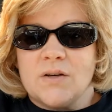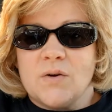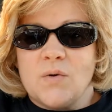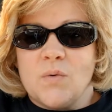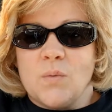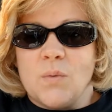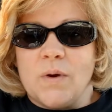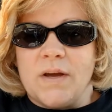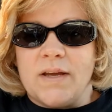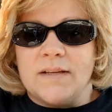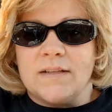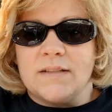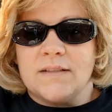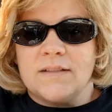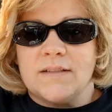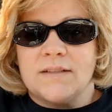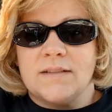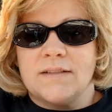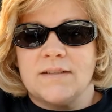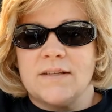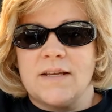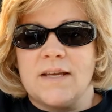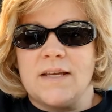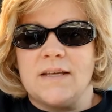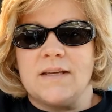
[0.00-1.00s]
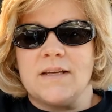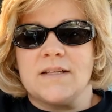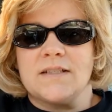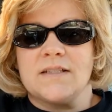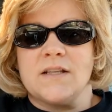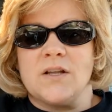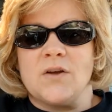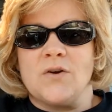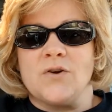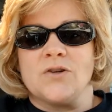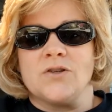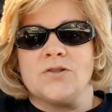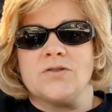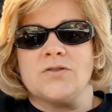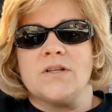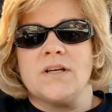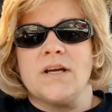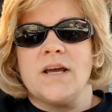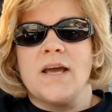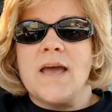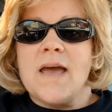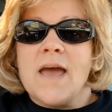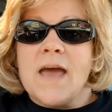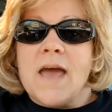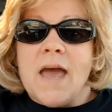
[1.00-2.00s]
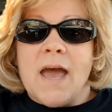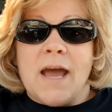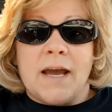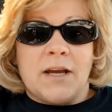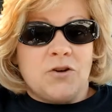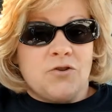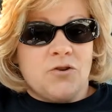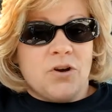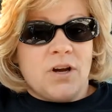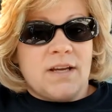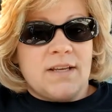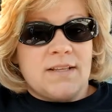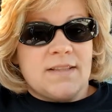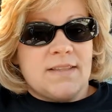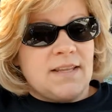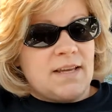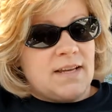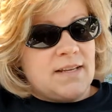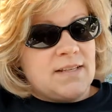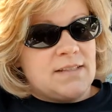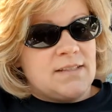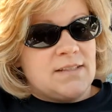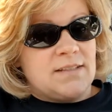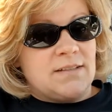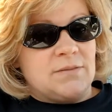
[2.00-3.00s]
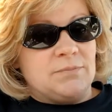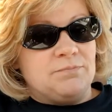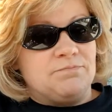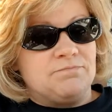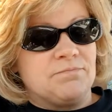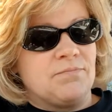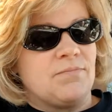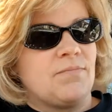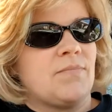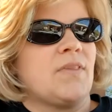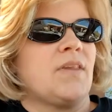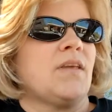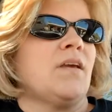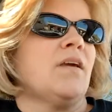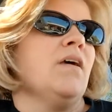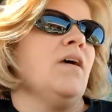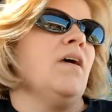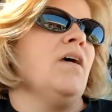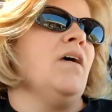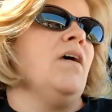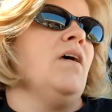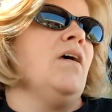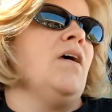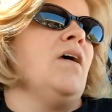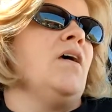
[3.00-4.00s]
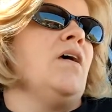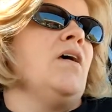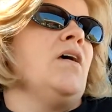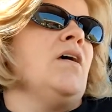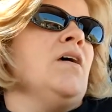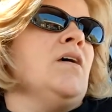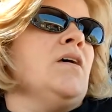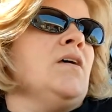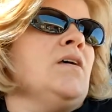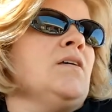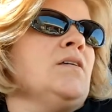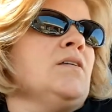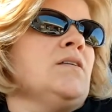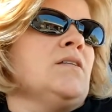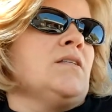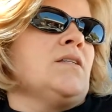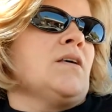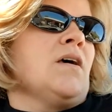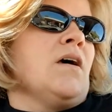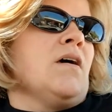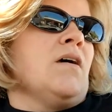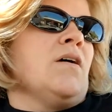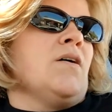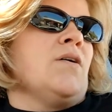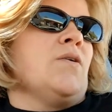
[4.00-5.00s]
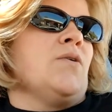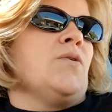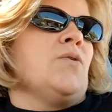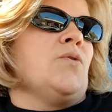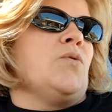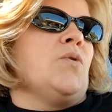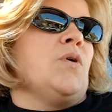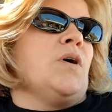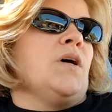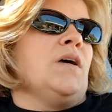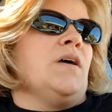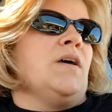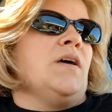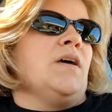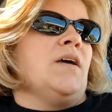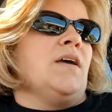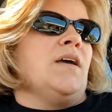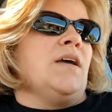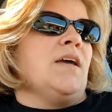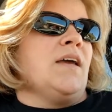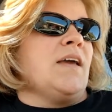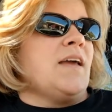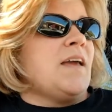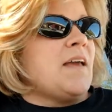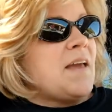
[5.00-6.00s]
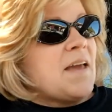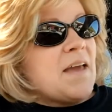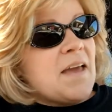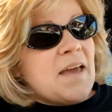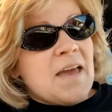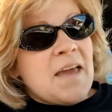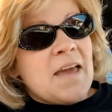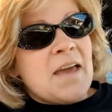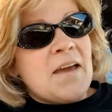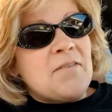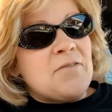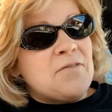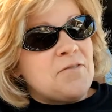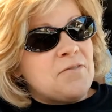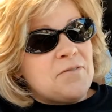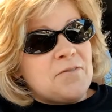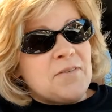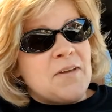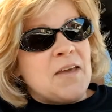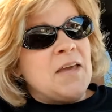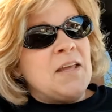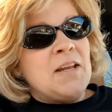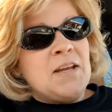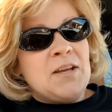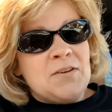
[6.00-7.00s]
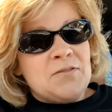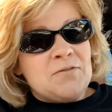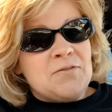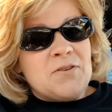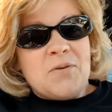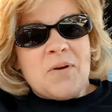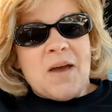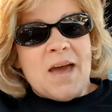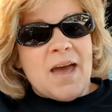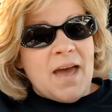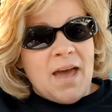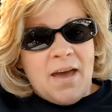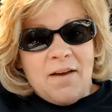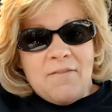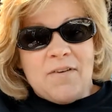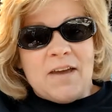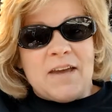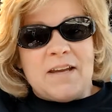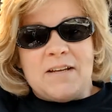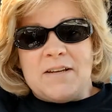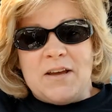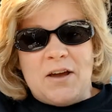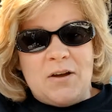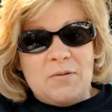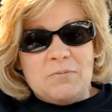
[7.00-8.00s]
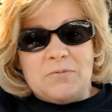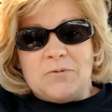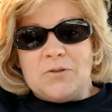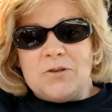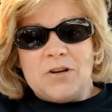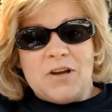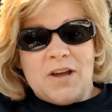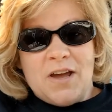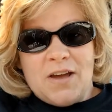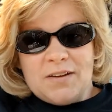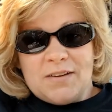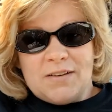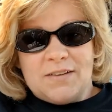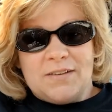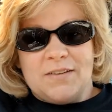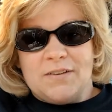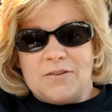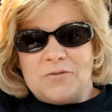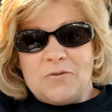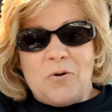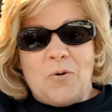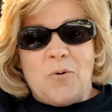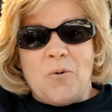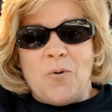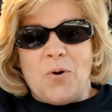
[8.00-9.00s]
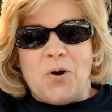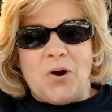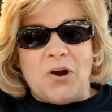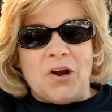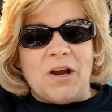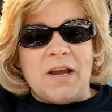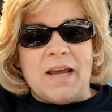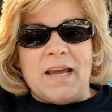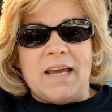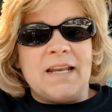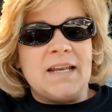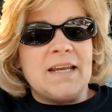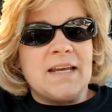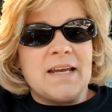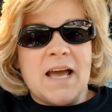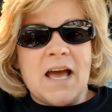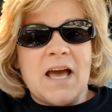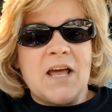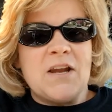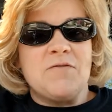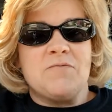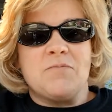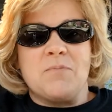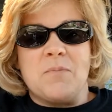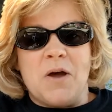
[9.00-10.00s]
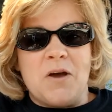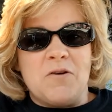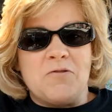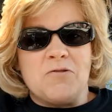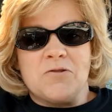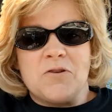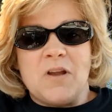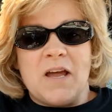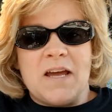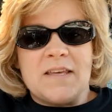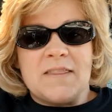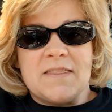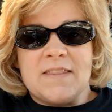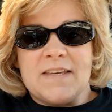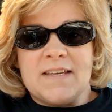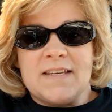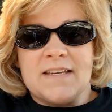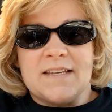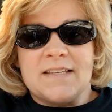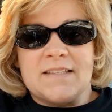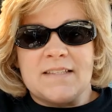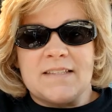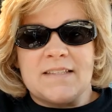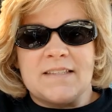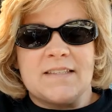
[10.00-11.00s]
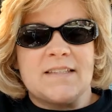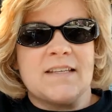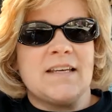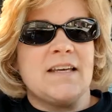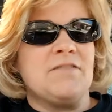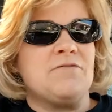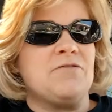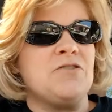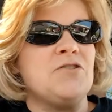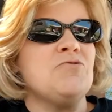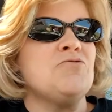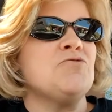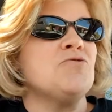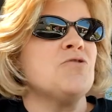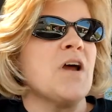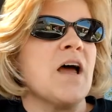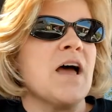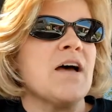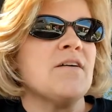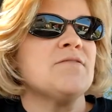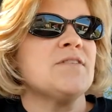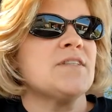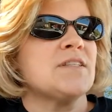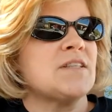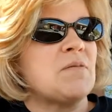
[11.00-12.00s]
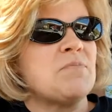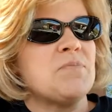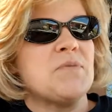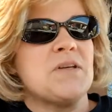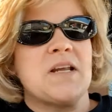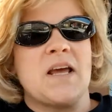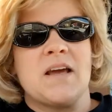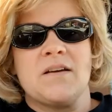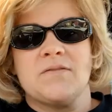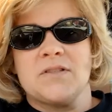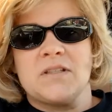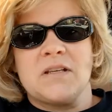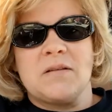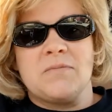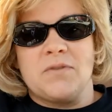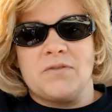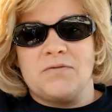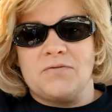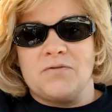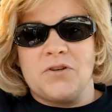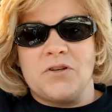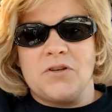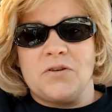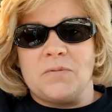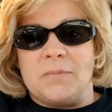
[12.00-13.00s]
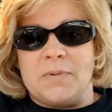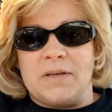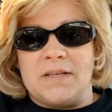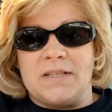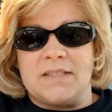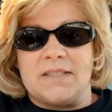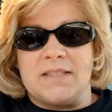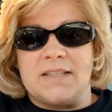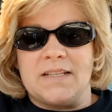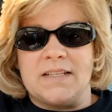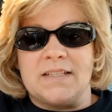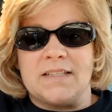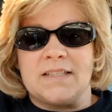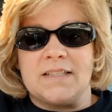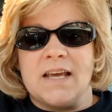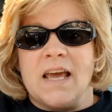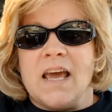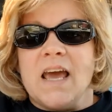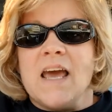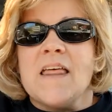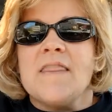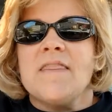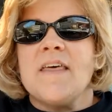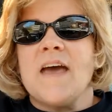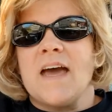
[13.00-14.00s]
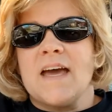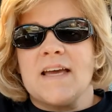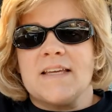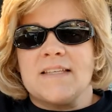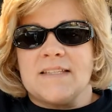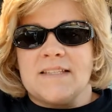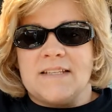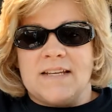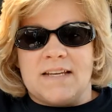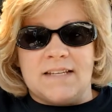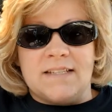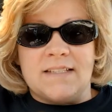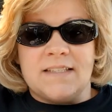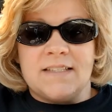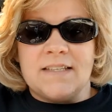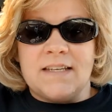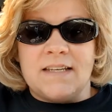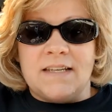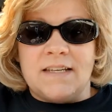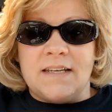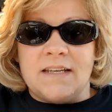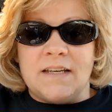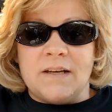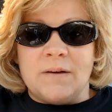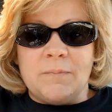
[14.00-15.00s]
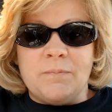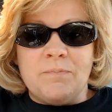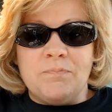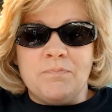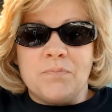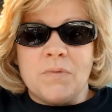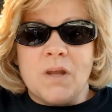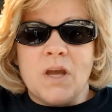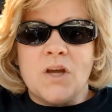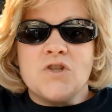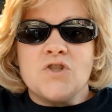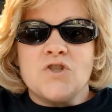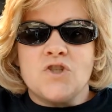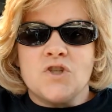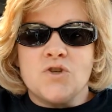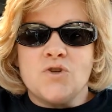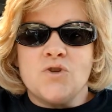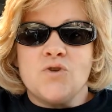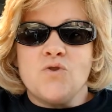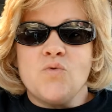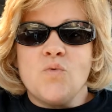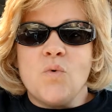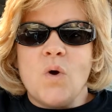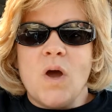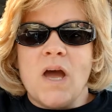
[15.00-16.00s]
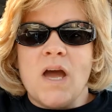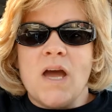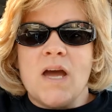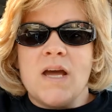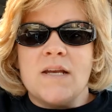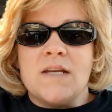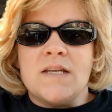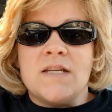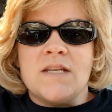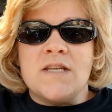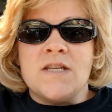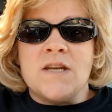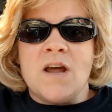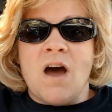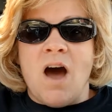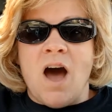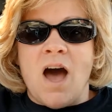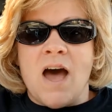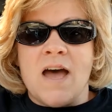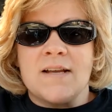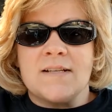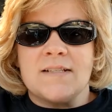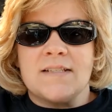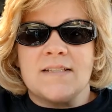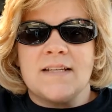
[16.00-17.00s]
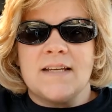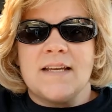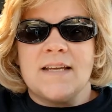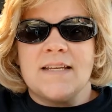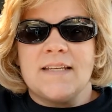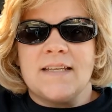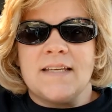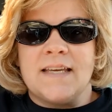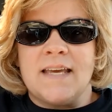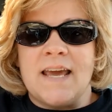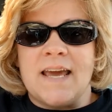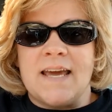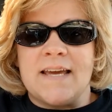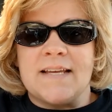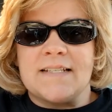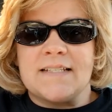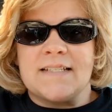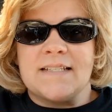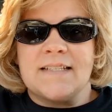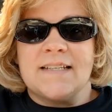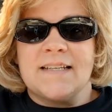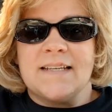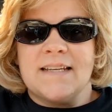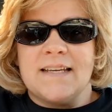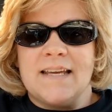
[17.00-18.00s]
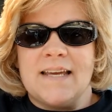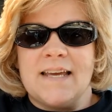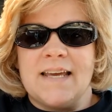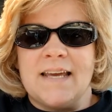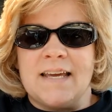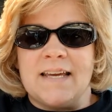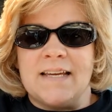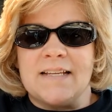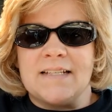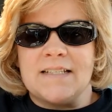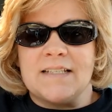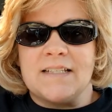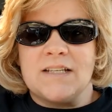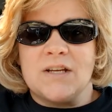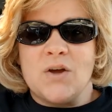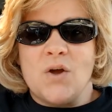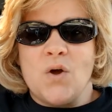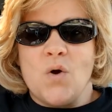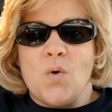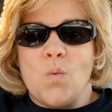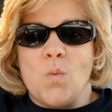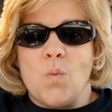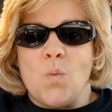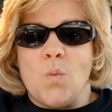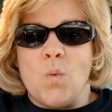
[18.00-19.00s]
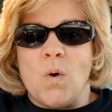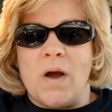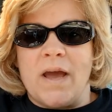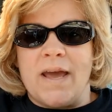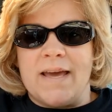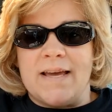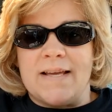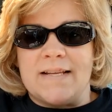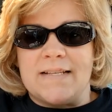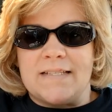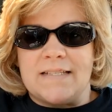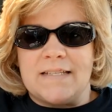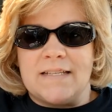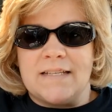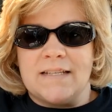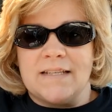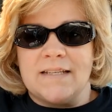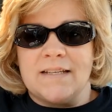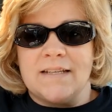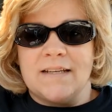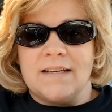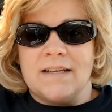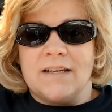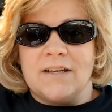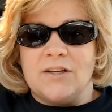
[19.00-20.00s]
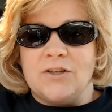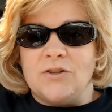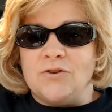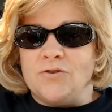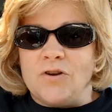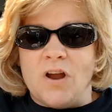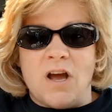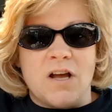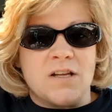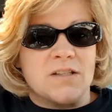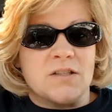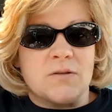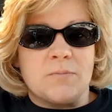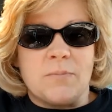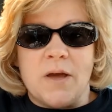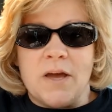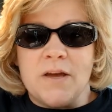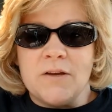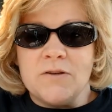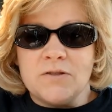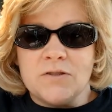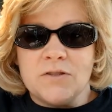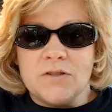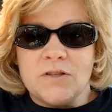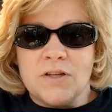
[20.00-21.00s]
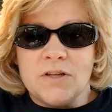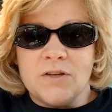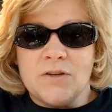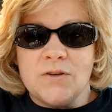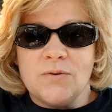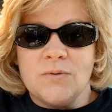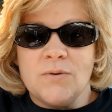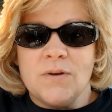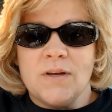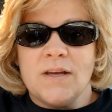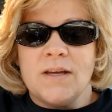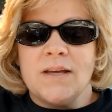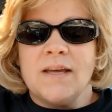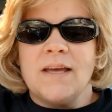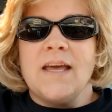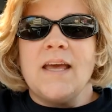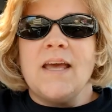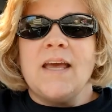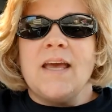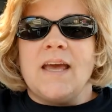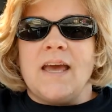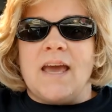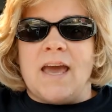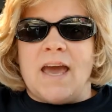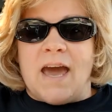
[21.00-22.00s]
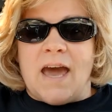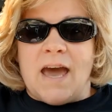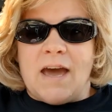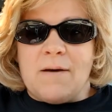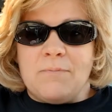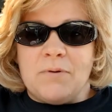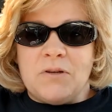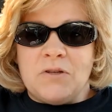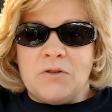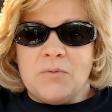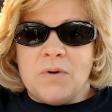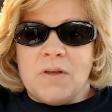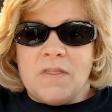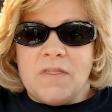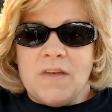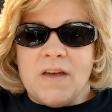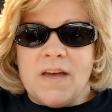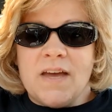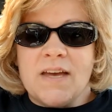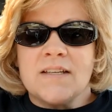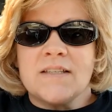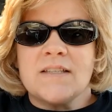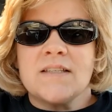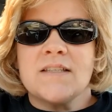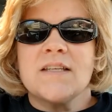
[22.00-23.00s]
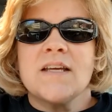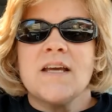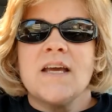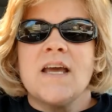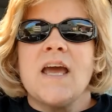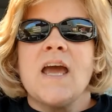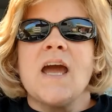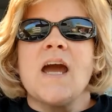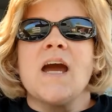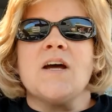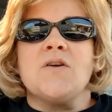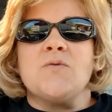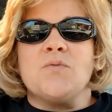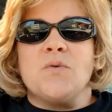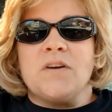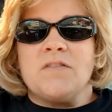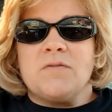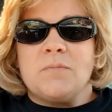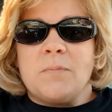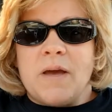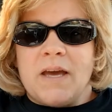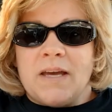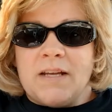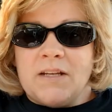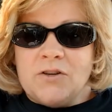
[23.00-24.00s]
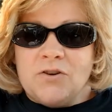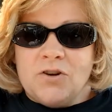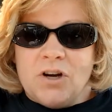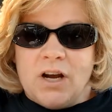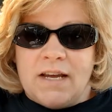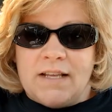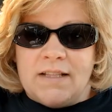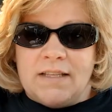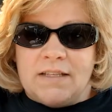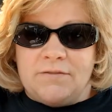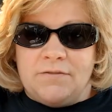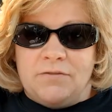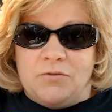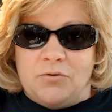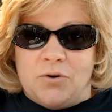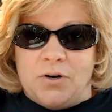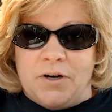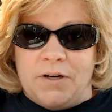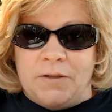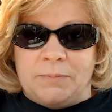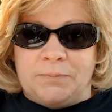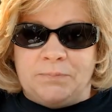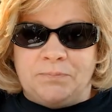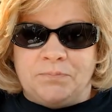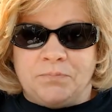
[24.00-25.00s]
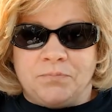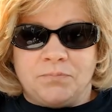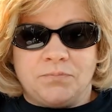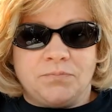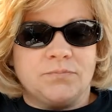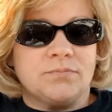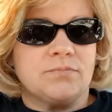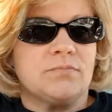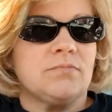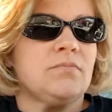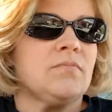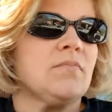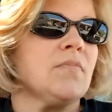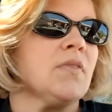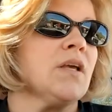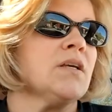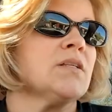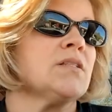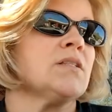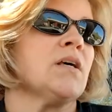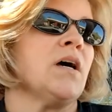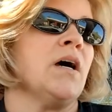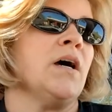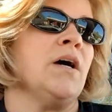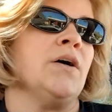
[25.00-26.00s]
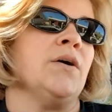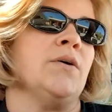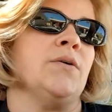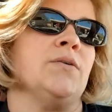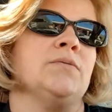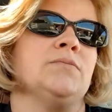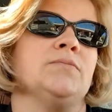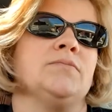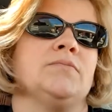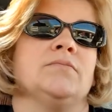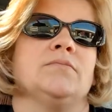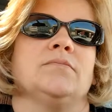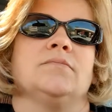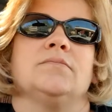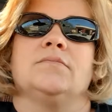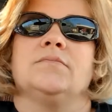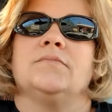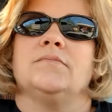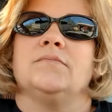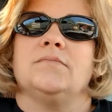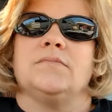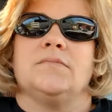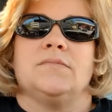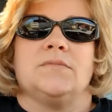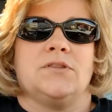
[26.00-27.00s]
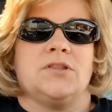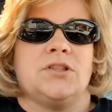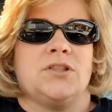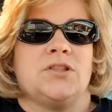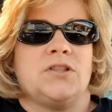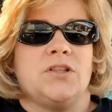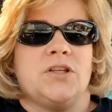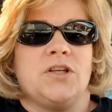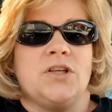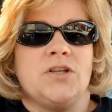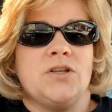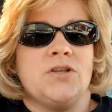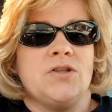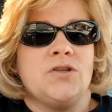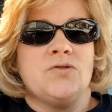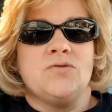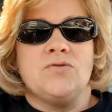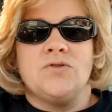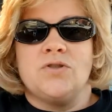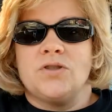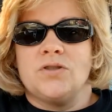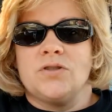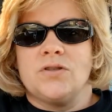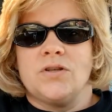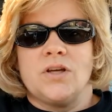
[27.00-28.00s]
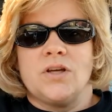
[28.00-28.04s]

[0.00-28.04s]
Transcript: wet. He has learned a great lesson. So if any of you have a dump truck or any kind of motor like this, if you drive something, have something for your business that has an ECM, do not get it wet. You're not supposed to. It happened with us, and we've paid greatly for it. So just a huge